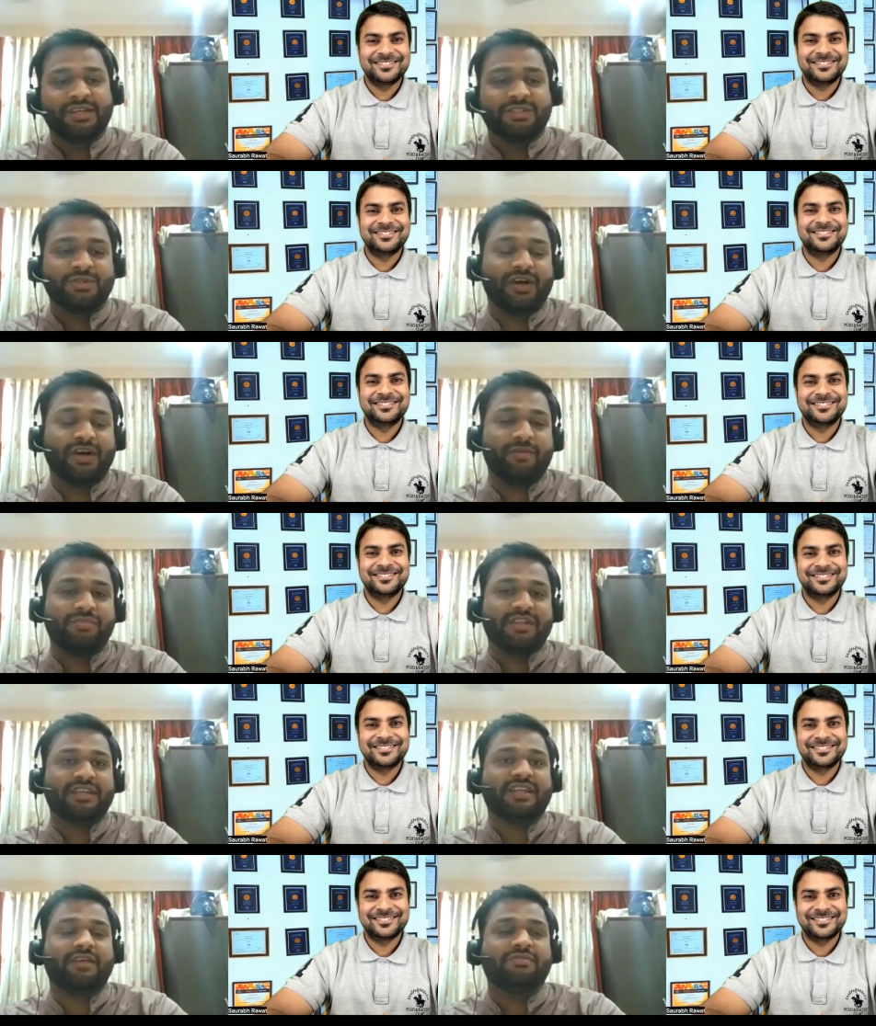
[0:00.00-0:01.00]
Speaker 1: So I'm
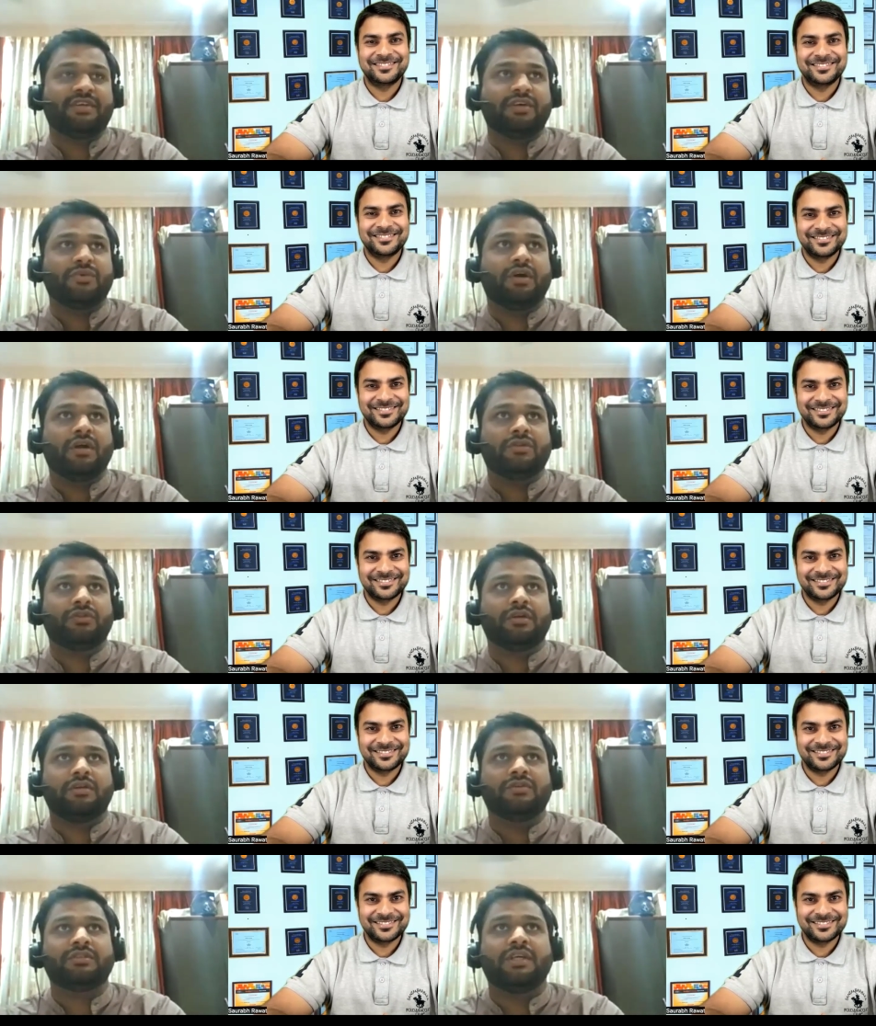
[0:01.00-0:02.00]
just after
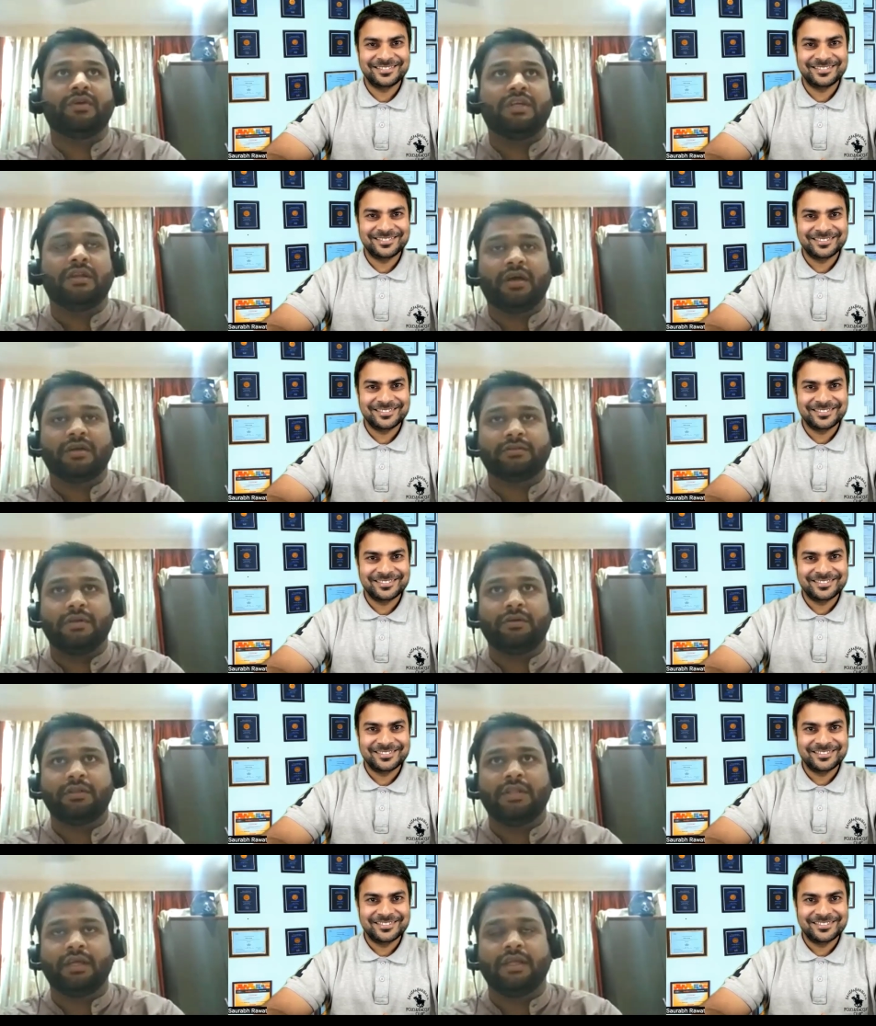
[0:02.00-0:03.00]
2017 pass out,
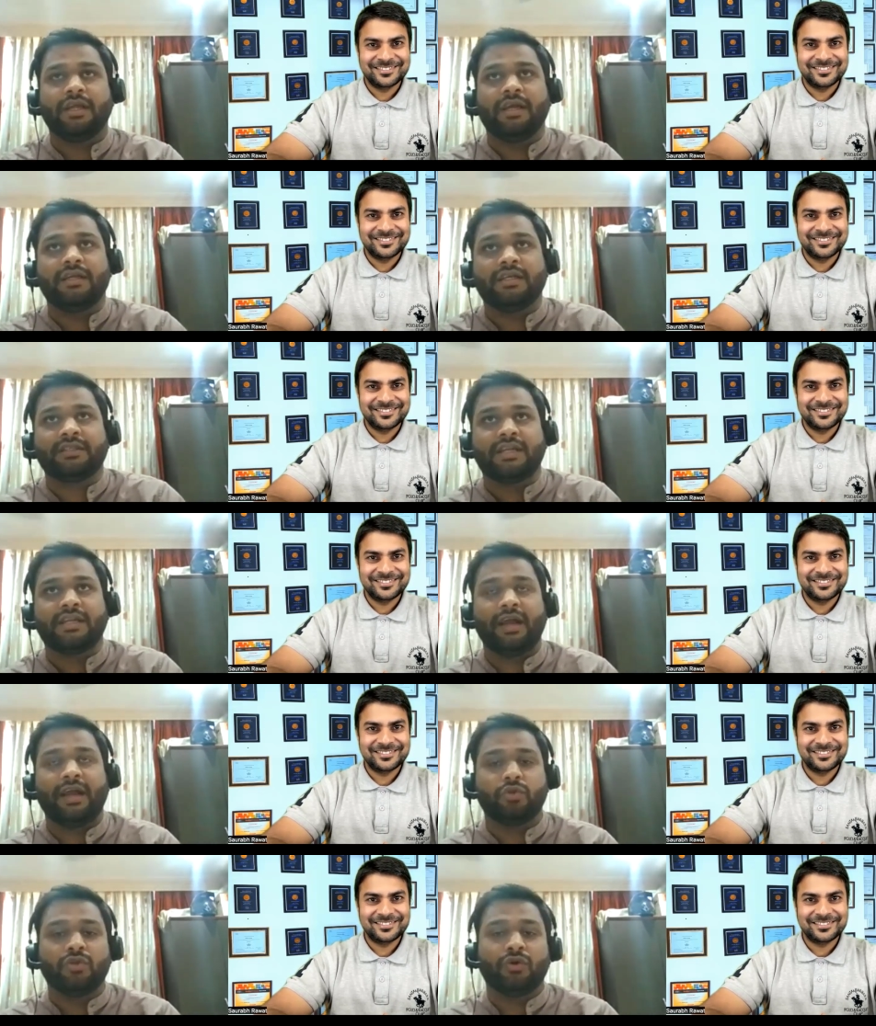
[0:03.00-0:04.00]
then I just try
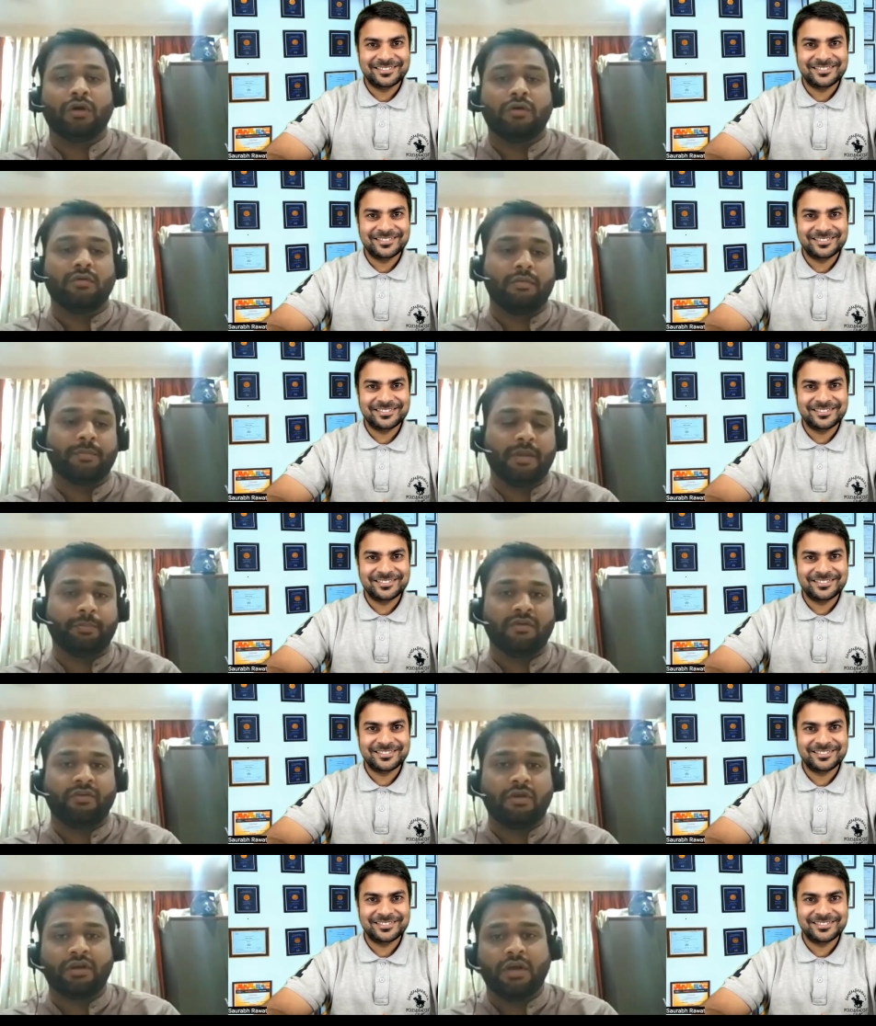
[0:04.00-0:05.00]
to prepare
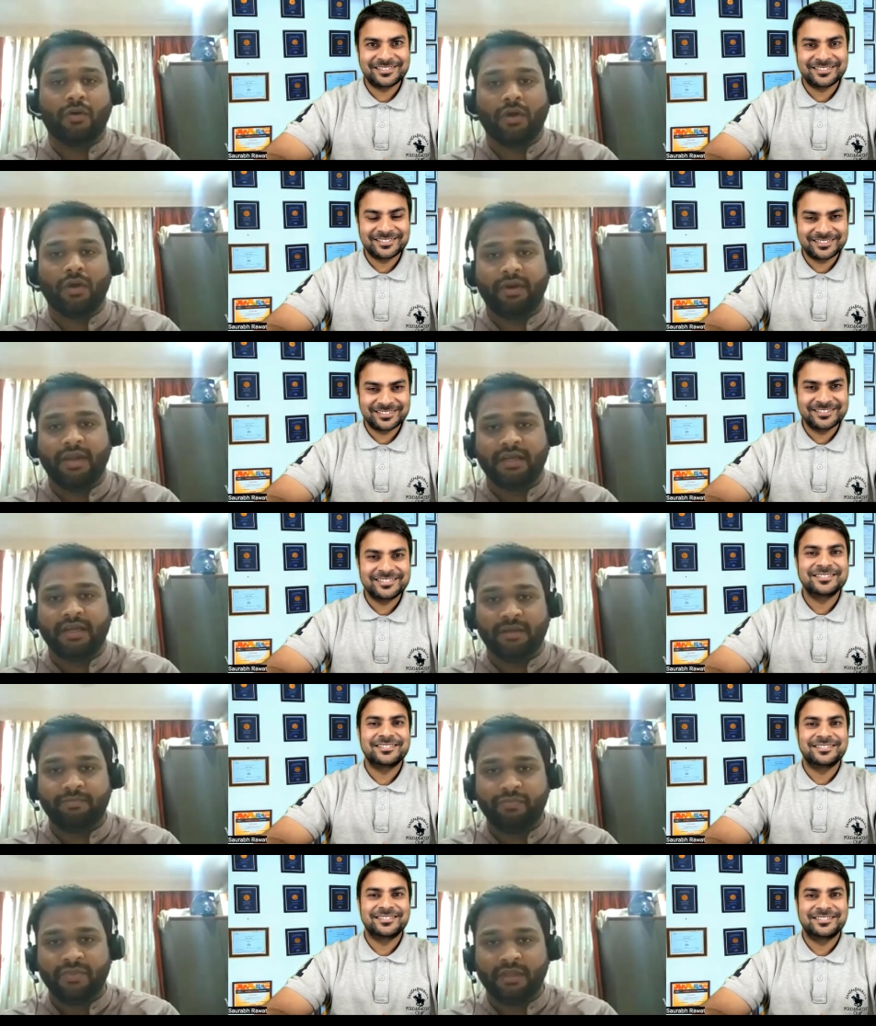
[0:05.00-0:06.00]
for the government exam.